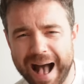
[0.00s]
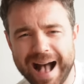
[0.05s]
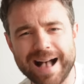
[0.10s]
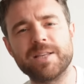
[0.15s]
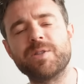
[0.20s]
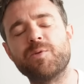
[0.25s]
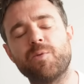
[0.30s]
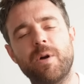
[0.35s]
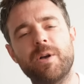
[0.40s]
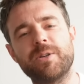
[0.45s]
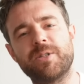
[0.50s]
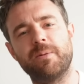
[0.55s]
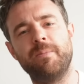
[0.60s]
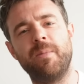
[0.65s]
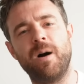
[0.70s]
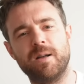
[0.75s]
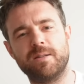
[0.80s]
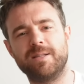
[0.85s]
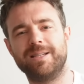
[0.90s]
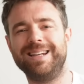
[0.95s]
As Russell
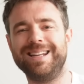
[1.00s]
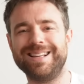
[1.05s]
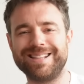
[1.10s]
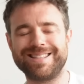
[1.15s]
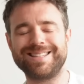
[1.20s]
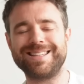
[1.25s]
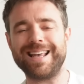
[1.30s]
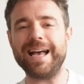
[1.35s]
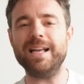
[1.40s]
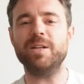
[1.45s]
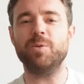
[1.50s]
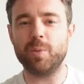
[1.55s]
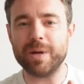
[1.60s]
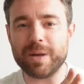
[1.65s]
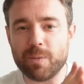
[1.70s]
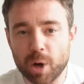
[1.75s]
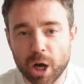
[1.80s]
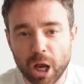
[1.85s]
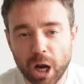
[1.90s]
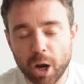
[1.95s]
Martin has said,
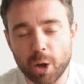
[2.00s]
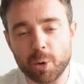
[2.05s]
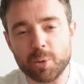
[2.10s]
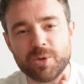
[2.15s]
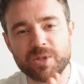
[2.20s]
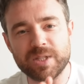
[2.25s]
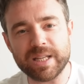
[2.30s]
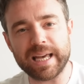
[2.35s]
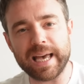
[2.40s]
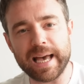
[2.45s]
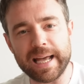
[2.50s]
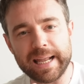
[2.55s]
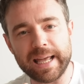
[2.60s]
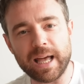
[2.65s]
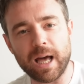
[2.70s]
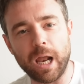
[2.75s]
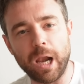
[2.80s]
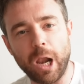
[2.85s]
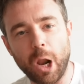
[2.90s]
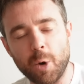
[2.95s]
we were close to
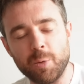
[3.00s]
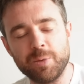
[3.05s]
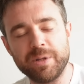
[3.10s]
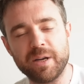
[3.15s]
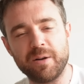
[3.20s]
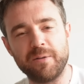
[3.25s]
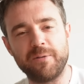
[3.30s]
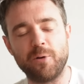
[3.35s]
getting a loan deal